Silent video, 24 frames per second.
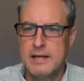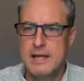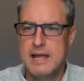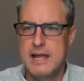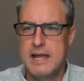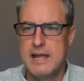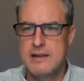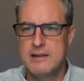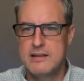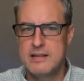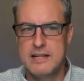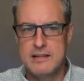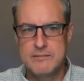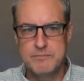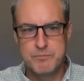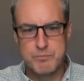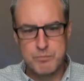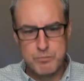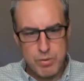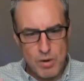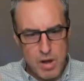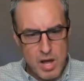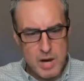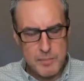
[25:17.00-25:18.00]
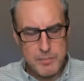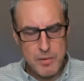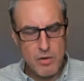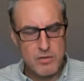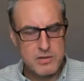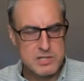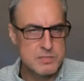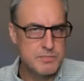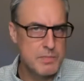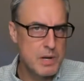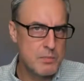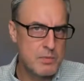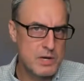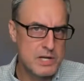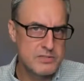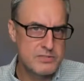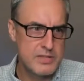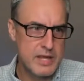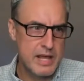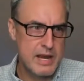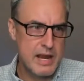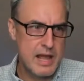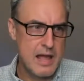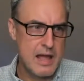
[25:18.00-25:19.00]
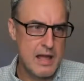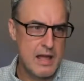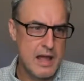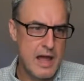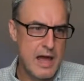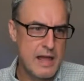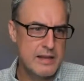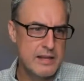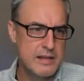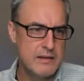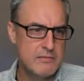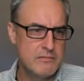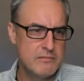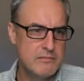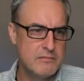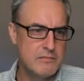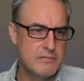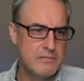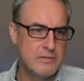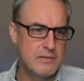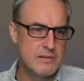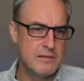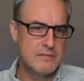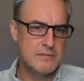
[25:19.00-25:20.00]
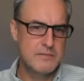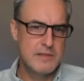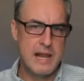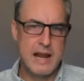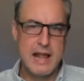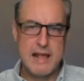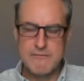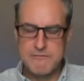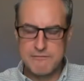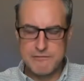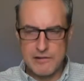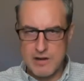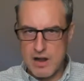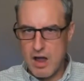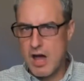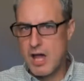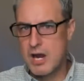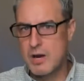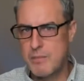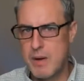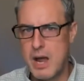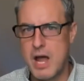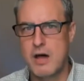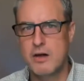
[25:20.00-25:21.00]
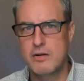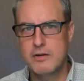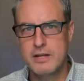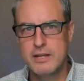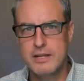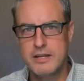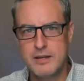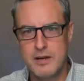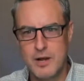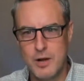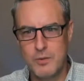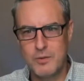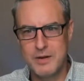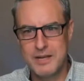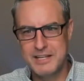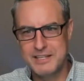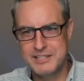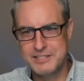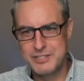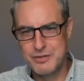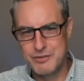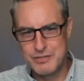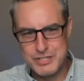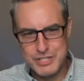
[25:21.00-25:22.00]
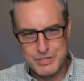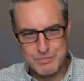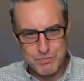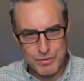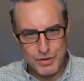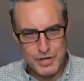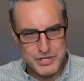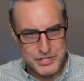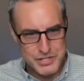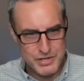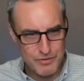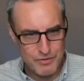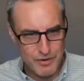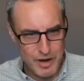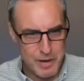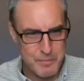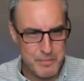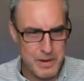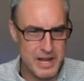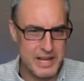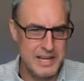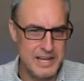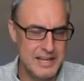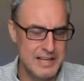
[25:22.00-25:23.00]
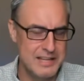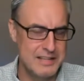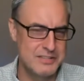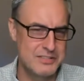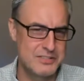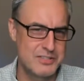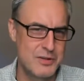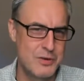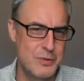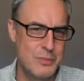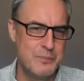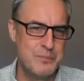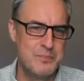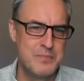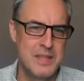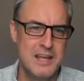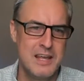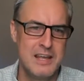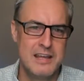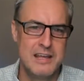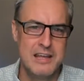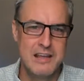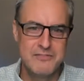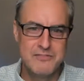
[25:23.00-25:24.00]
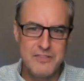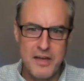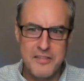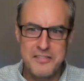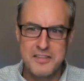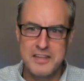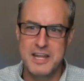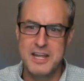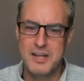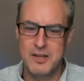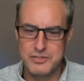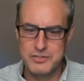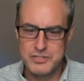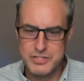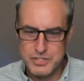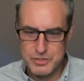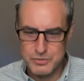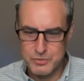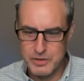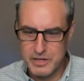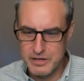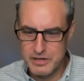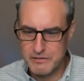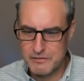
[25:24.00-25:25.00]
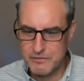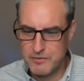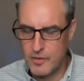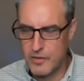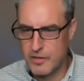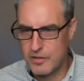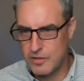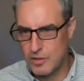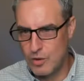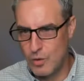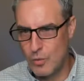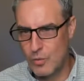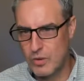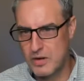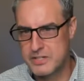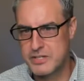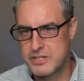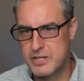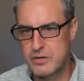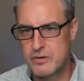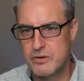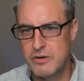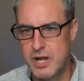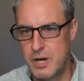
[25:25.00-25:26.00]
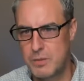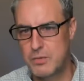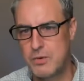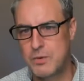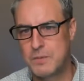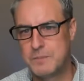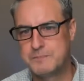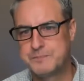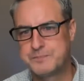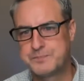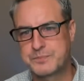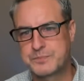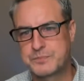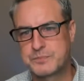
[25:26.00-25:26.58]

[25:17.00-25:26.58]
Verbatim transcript: and and brought up all these memories that I didn't that I had forgot about, you know, and so it just brings you right back in. So if nothing else, just read it for the lore. It's incredible.